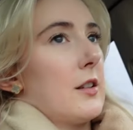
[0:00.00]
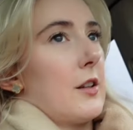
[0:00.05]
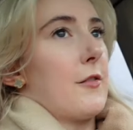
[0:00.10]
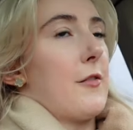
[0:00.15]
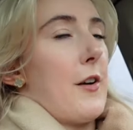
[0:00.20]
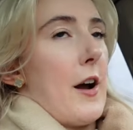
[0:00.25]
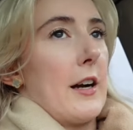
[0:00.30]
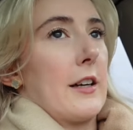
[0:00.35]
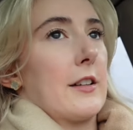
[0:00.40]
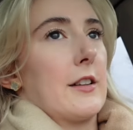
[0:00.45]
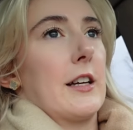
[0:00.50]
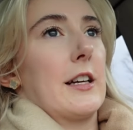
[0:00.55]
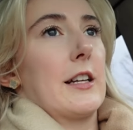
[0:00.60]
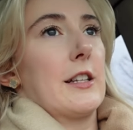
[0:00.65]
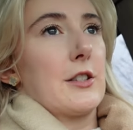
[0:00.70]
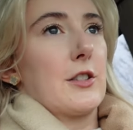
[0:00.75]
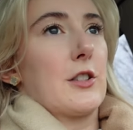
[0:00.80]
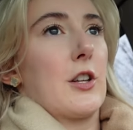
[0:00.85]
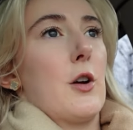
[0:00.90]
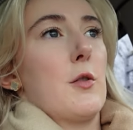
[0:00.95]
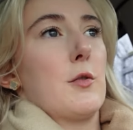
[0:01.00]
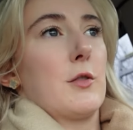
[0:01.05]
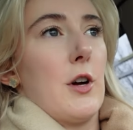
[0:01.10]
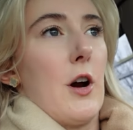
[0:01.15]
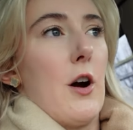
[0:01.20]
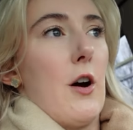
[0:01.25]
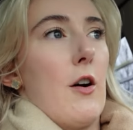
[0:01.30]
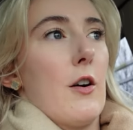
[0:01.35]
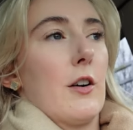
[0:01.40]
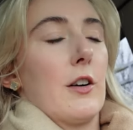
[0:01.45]
the fact that it's so
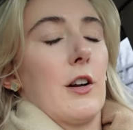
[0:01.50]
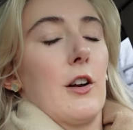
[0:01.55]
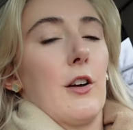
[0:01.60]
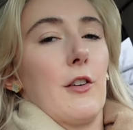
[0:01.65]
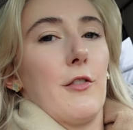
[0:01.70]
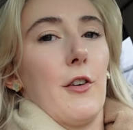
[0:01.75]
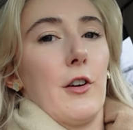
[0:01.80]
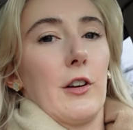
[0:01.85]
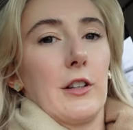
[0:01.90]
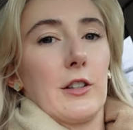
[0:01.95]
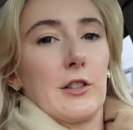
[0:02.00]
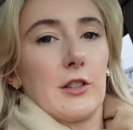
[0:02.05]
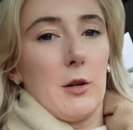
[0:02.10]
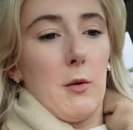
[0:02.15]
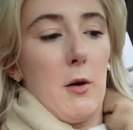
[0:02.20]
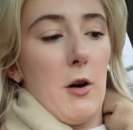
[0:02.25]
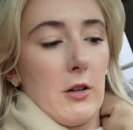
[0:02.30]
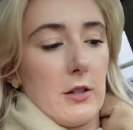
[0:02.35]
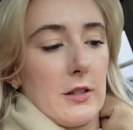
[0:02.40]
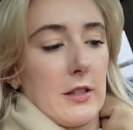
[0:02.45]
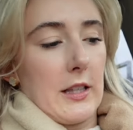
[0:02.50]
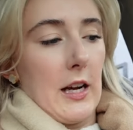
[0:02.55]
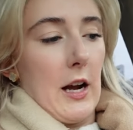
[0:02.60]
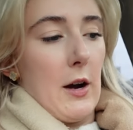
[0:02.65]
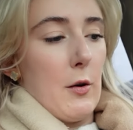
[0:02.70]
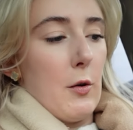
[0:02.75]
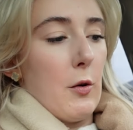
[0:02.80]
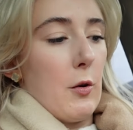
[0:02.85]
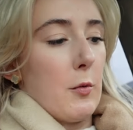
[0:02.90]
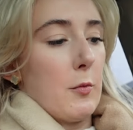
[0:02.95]
dark and I find it so hard to get
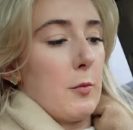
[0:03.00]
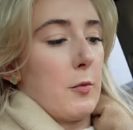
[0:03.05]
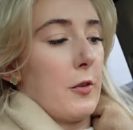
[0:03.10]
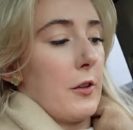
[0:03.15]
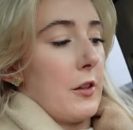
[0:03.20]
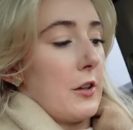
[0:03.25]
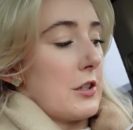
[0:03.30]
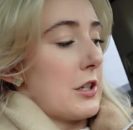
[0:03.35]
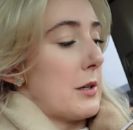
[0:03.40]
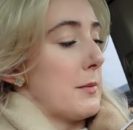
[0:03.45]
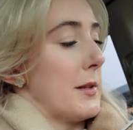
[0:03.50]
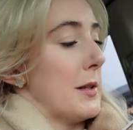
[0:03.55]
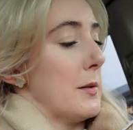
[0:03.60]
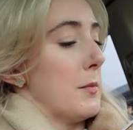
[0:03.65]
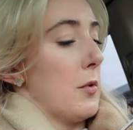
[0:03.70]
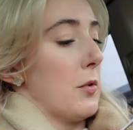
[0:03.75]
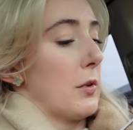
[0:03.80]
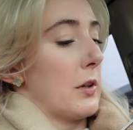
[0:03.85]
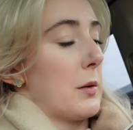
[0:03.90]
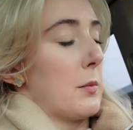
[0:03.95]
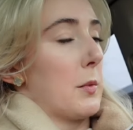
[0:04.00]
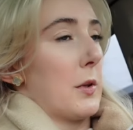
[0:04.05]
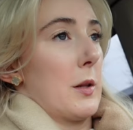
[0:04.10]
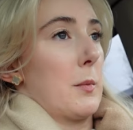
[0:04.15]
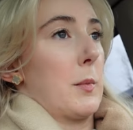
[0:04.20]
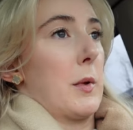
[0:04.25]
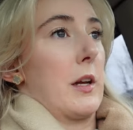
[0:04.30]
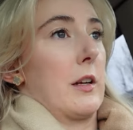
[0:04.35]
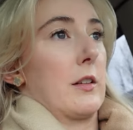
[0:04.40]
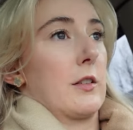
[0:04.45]
up for the gym in the morning with
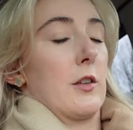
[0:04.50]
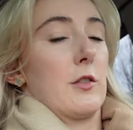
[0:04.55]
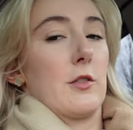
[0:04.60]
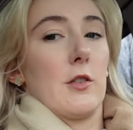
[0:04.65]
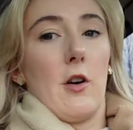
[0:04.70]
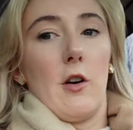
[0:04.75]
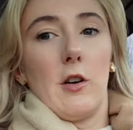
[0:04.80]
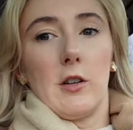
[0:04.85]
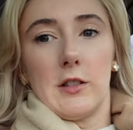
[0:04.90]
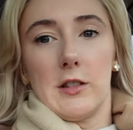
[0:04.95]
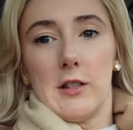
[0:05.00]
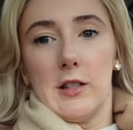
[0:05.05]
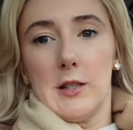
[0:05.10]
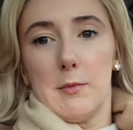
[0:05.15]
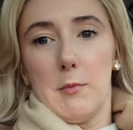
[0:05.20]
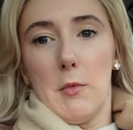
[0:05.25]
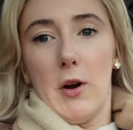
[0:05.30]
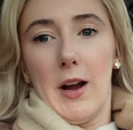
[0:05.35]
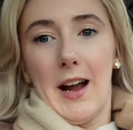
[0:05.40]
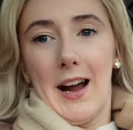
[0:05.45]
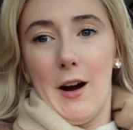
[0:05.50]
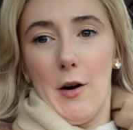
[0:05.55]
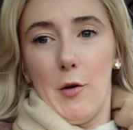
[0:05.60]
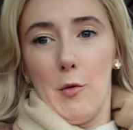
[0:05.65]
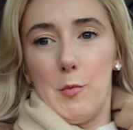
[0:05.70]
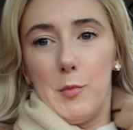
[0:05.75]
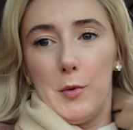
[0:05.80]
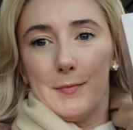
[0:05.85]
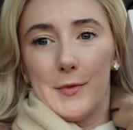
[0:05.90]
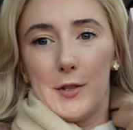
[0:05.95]
it being so dark so this might help
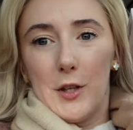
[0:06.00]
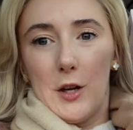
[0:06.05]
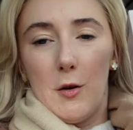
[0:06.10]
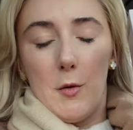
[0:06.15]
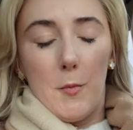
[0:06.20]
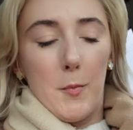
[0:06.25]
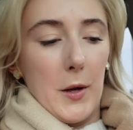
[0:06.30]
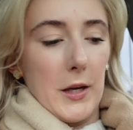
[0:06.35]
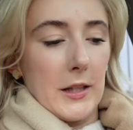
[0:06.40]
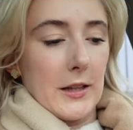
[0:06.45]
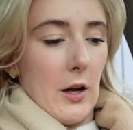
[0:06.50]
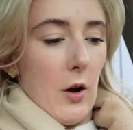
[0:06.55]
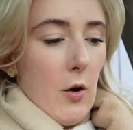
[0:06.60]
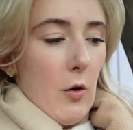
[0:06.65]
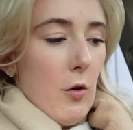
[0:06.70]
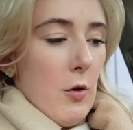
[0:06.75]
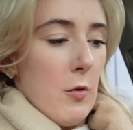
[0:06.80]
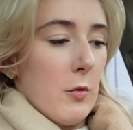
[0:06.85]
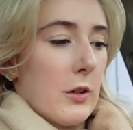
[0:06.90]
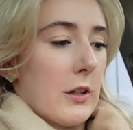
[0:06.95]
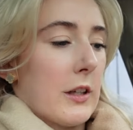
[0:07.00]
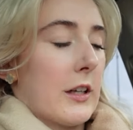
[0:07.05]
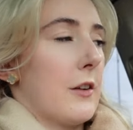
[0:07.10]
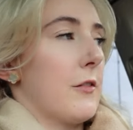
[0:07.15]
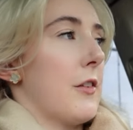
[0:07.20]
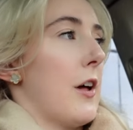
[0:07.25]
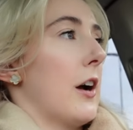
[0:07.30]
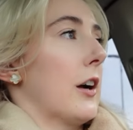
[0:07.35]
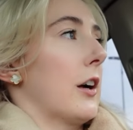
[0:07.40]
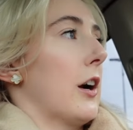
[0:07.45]
so pick that up gonna give
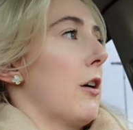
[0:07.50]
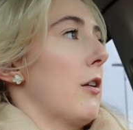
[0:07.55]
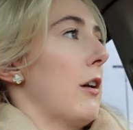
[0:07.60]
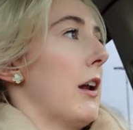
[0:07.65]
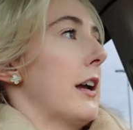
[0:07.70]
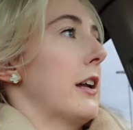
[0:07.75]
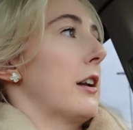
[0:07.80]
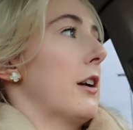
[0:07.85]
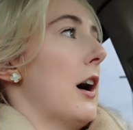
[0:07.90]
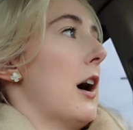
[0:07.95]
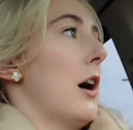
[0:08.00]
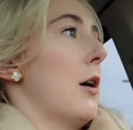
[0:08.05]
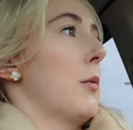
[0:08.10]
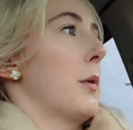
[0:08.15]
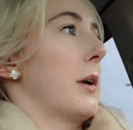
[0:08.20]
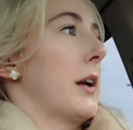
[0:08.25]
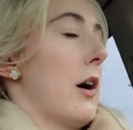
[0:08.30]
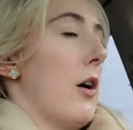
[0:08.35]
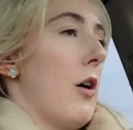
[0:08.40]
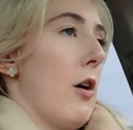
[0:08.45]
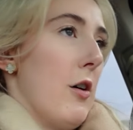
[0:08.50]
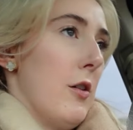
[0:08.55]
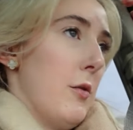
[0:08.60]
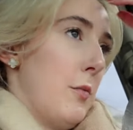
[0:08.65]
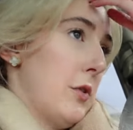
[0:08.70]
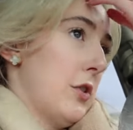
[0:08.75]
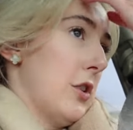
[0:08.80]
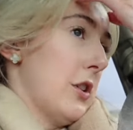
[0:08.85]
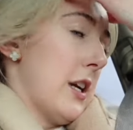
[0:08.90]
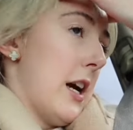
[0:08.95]
that a go let you know how we get on
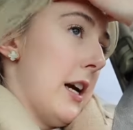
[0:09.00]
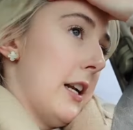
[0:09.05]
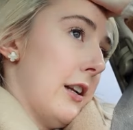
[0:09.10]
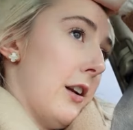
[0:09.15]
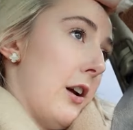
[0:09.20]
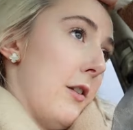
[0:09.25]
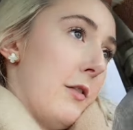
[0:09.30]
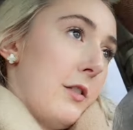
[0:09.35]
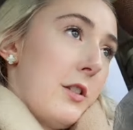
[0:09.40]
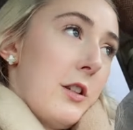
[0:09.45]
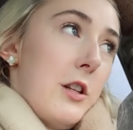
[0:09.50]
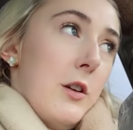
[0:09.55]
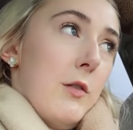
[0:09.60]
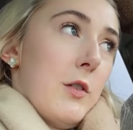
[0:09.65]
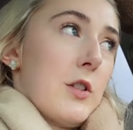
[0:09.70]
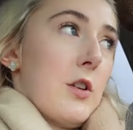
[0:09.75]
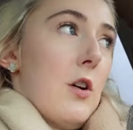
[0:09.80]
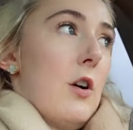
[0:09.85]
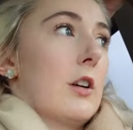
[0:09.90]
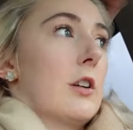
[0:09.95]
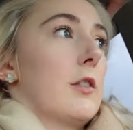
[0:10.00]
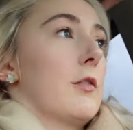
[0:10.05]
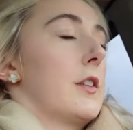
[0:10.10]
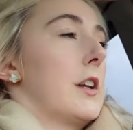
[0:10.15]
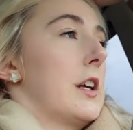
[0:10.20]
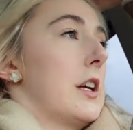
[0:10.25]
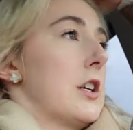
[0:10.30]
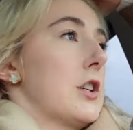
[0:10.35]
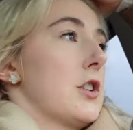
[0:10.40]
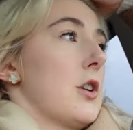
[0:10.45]
we're just heading over to the other side of
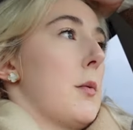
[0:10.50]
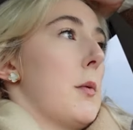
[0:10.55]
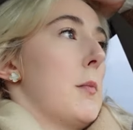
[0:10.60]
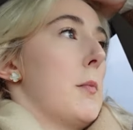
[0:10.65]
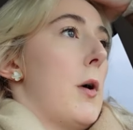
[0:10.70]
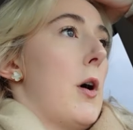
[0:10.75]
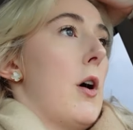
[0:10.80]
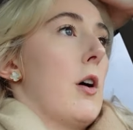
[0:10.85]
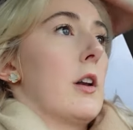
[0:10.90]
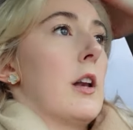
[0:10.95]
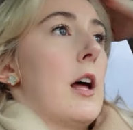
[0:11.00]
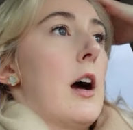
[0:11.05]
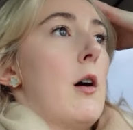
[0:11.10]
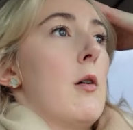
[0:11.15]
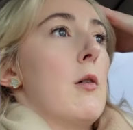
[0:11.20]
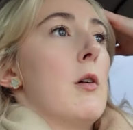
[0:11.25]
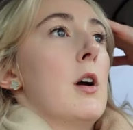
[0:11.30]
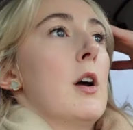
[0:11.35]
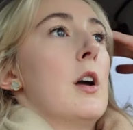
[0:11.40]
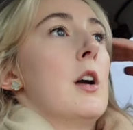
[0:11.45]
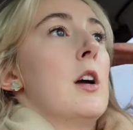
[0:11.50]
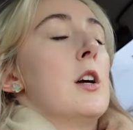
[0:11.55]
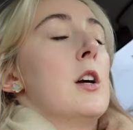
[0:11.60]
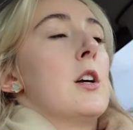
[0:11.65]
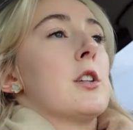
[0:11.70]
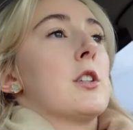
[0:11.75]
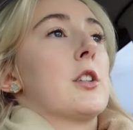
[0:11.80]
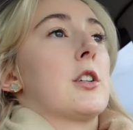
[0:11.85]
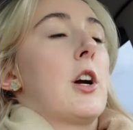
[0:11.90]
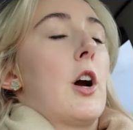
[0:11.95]
the shopping park now
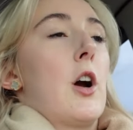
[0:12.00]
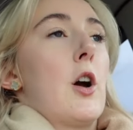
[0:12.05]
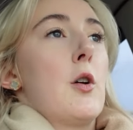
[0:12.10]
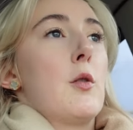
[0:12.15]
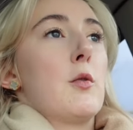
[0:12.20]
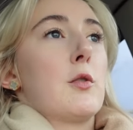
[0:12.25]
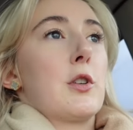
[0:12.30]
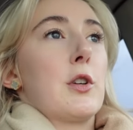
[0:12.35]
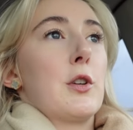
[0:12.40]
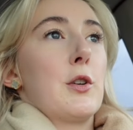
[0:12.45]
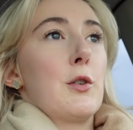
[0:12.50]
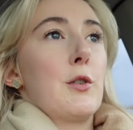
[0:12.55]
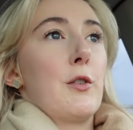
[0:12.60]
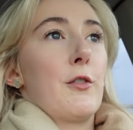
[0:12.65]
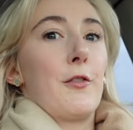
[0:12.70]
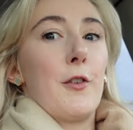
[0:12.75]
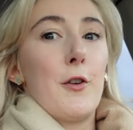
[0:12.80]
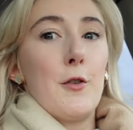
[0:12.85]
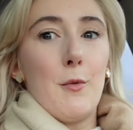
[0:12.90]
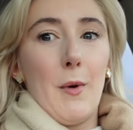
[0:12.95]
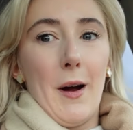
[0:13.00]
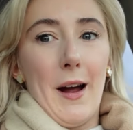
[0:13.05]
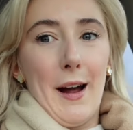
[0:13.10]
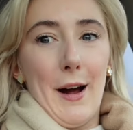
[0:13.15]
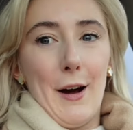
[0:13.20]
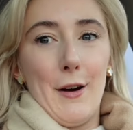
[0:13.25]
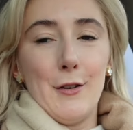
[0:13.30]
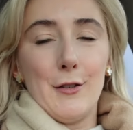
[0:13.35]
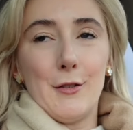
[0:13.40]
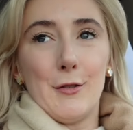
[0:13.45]
to go to Food
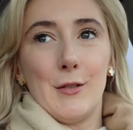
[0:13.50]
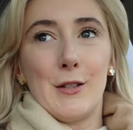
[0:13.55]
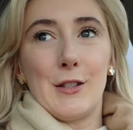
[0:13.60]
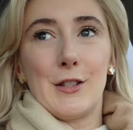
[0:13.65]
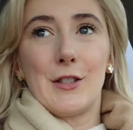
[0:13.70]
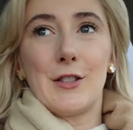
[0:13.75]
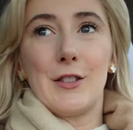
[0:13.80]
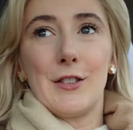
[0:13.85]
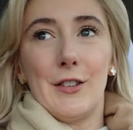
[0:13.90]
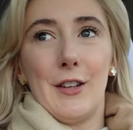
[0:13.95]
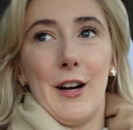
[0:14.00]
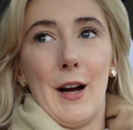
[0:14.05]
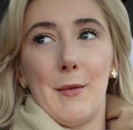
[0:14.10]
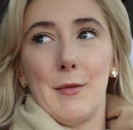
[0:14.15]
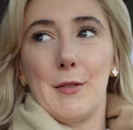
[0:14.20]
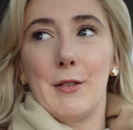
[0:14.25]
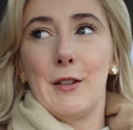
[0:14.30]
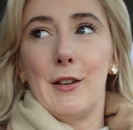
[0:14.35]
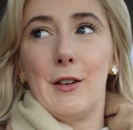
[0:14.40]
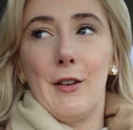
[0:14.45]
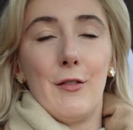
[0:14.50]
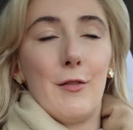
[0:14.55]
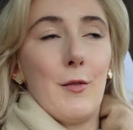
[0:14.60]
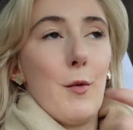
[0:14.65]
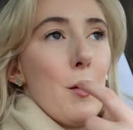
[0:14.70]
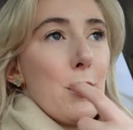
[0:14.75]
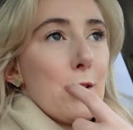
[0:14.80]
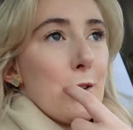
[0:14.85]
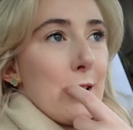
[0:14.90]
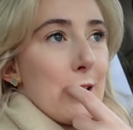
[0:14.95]
Warehouse which I absolutely love
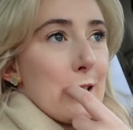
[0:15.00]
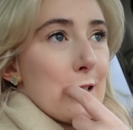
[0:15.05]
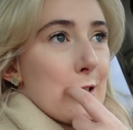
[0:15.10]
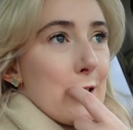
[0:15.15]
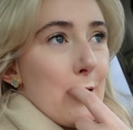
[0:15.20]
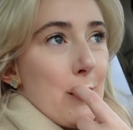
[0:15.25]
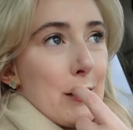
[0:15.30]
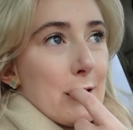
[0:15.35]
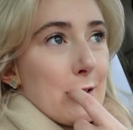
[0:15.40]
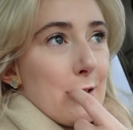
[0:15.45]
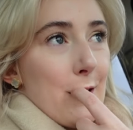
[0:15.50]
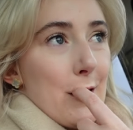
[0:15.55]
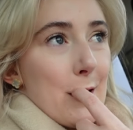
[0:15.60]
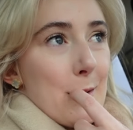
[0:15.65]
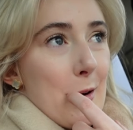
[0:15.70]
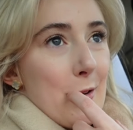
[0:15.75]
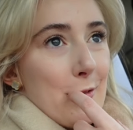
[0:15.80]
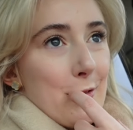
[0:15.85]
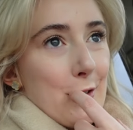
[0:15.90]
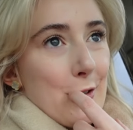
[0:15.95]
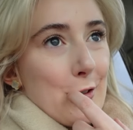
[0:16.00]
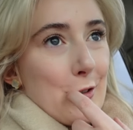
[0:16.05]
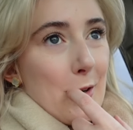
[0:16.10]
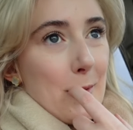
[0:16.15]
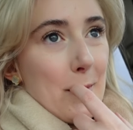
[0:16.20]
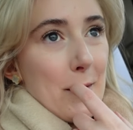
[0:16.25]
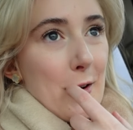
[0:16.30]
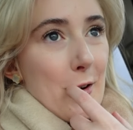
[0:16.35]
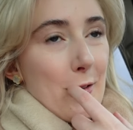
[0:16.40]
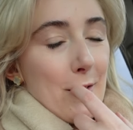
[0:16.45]
why do I get so excited about food
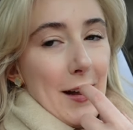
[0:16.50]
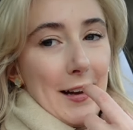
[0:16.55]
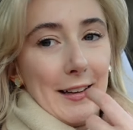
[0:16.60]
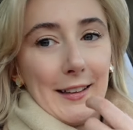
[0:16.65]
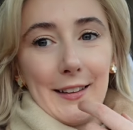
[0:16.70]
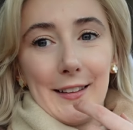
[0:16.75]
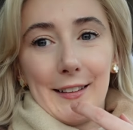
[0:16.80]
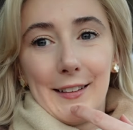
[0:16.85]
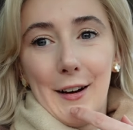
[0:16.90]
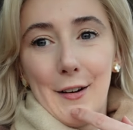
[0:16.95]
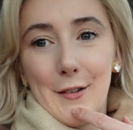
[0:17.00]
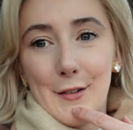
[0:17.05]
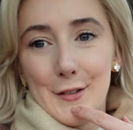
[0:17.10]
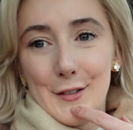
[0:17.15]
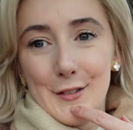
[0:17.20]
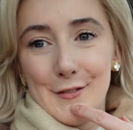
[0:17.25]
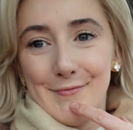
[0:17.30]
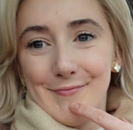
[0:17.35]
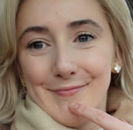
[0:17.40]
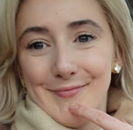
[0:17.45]
shopping over anything else